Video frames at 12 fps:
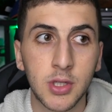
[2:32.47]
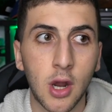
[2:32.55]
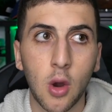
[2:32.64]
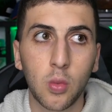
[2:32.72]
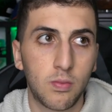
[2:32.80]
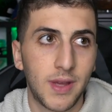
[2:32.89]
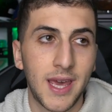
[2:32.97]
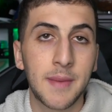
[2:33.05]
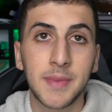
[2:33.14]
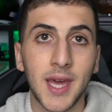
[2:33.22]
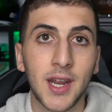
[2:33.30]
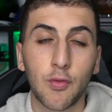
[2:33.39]
You know,
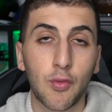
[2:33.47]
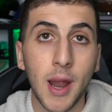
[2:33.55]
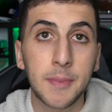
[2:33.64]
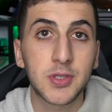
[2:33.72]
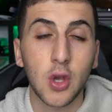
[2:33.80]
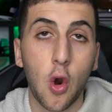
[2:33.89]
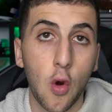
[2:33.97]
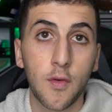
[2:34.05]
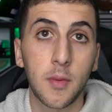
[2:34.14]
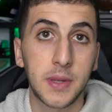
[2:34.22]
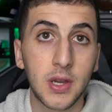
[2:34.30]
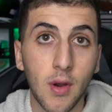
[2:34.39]
him getting reps
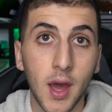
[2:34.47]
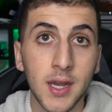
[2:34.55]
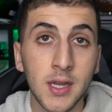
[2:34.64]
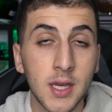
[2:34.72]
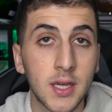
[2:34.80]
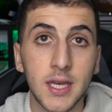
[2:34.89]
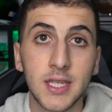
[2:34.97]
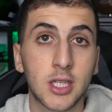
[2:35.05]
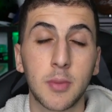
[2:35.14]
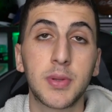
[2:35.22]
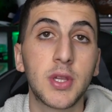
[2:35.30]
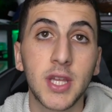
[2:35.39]
over Perine is
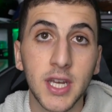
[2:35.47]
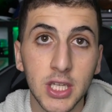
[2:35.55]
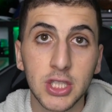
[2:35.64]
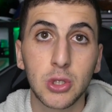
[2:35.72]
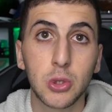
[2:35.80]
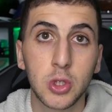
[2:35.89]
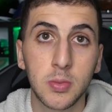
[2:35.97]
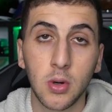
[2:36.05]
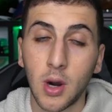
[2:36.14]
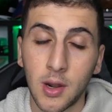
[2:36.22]
completely inexcusable.